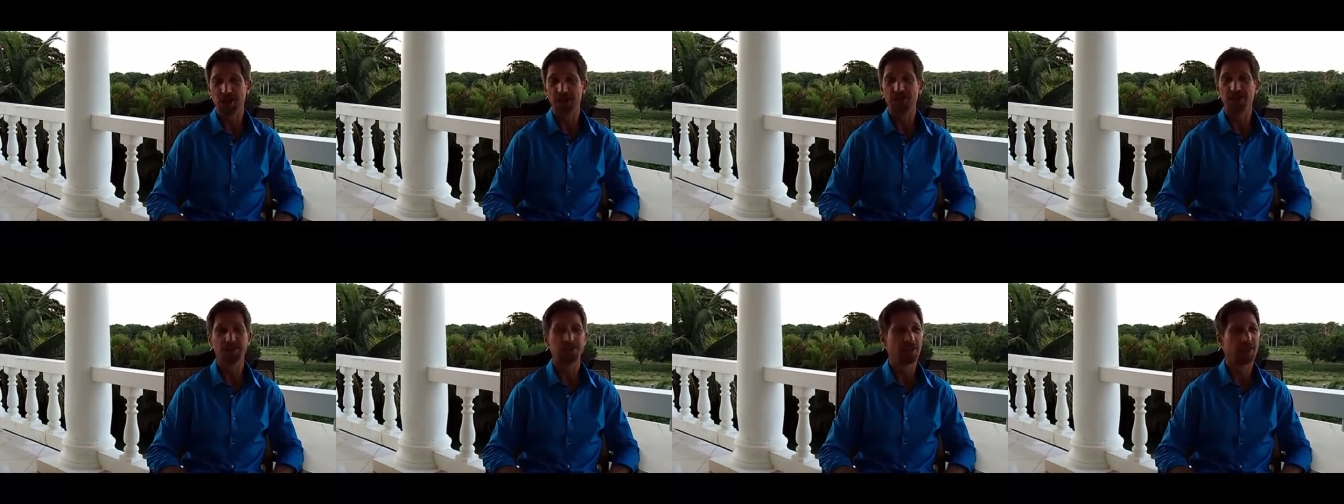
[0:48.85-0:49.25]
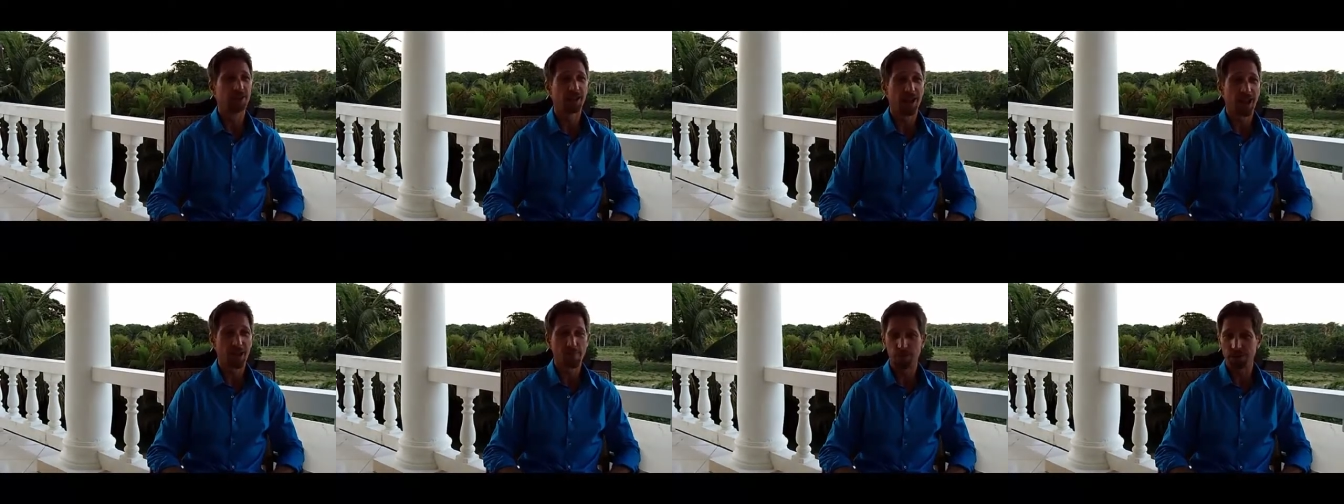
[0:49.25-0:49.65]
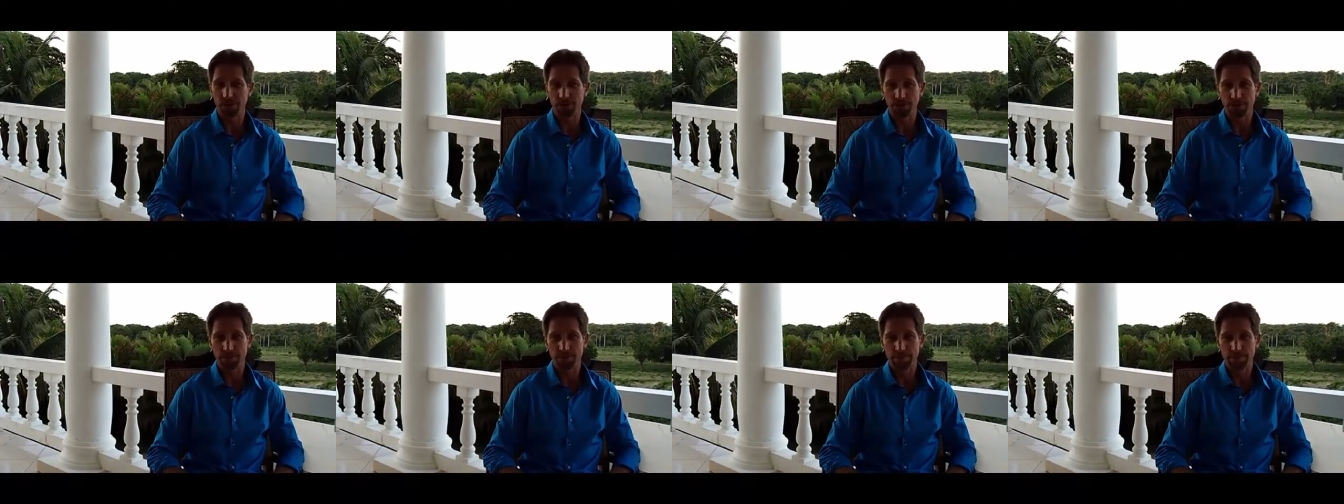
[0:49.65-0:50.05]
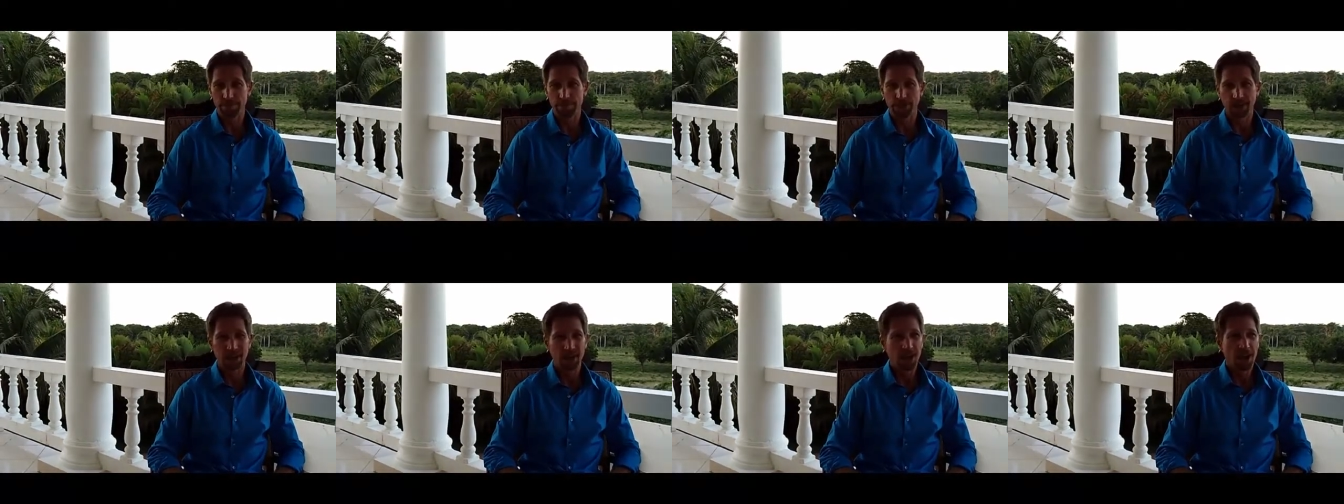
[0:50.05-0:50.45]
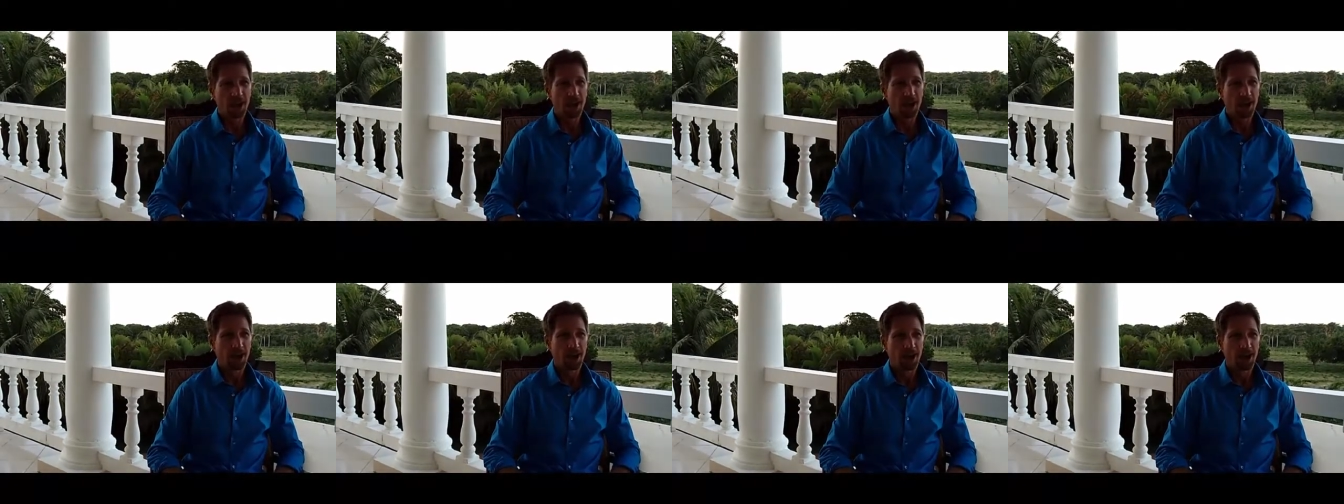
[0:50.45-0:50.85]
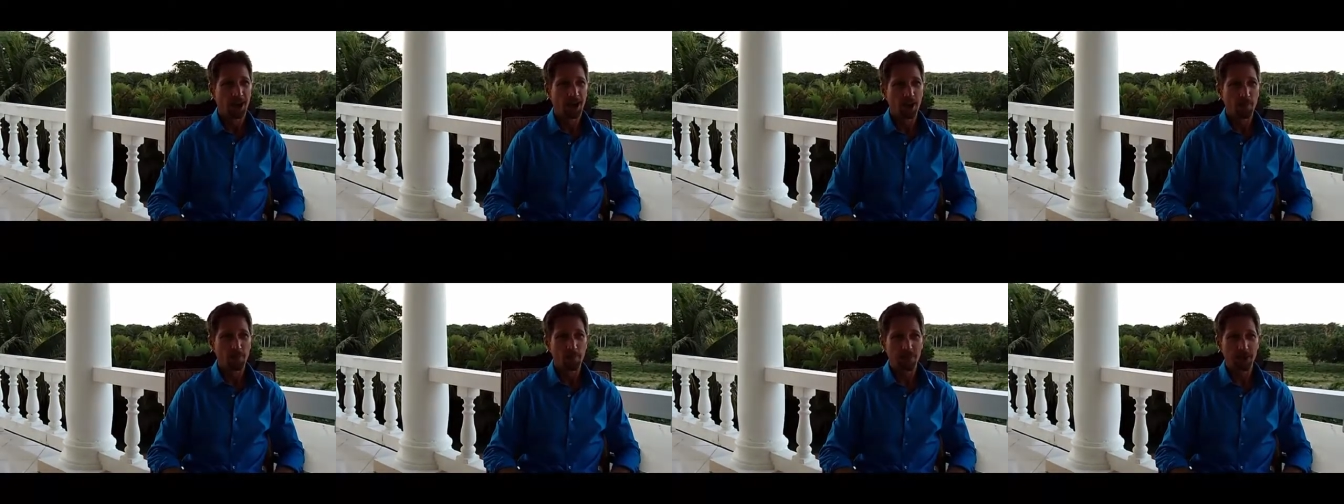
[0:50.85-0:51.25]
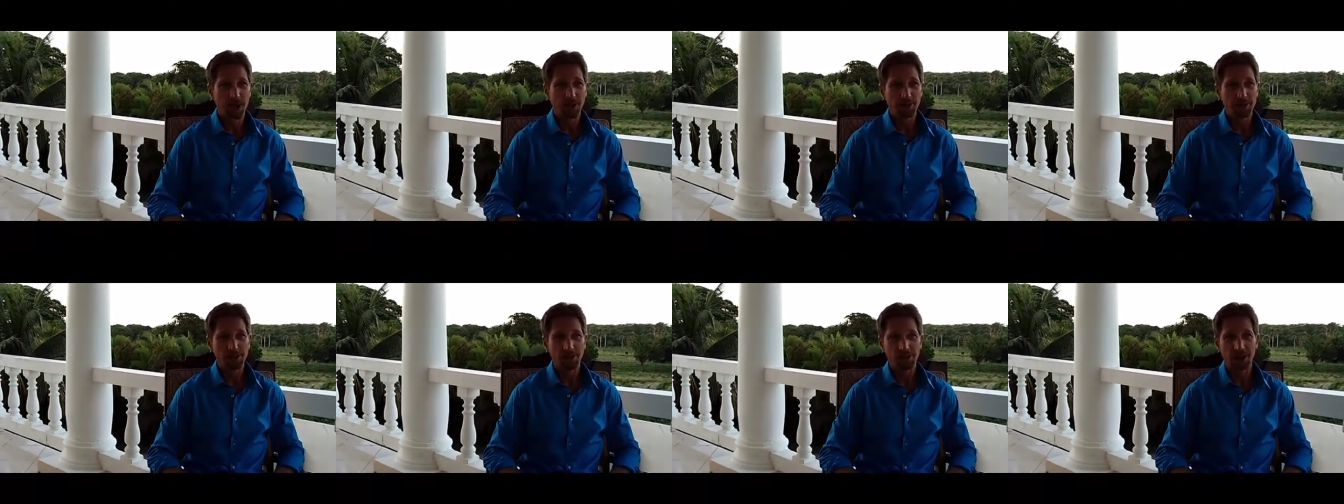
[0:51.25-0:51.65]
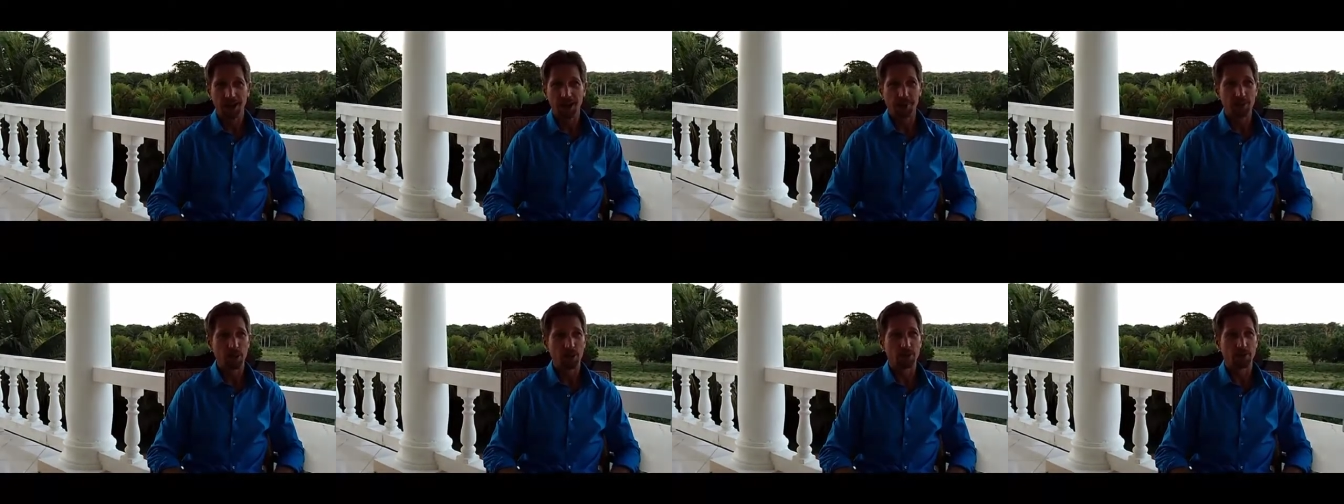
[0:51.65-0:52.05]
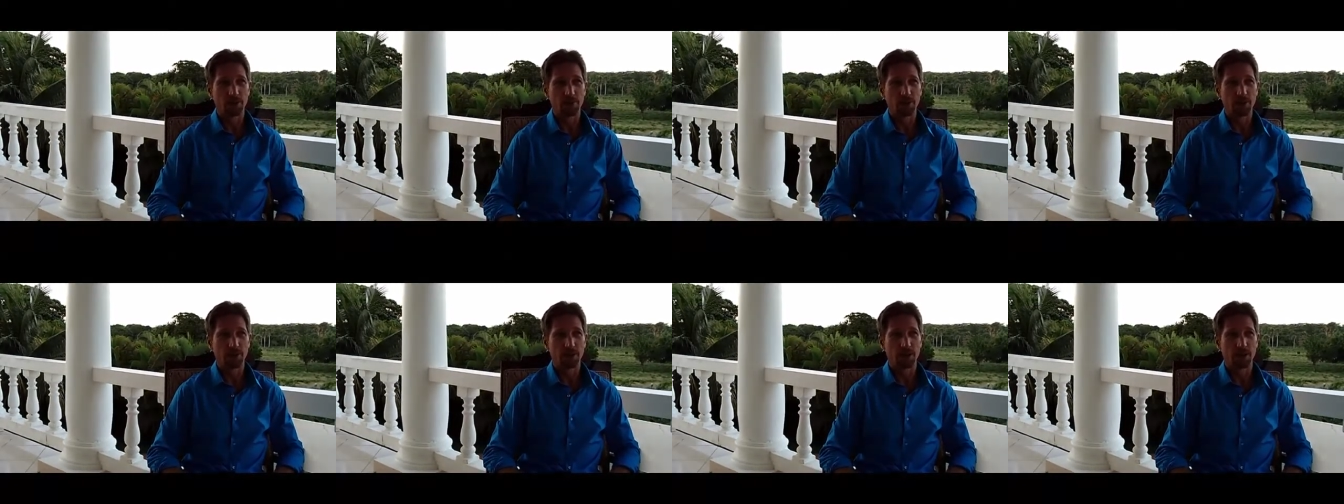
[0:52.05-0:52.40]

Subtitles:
and it still happens. About the time I was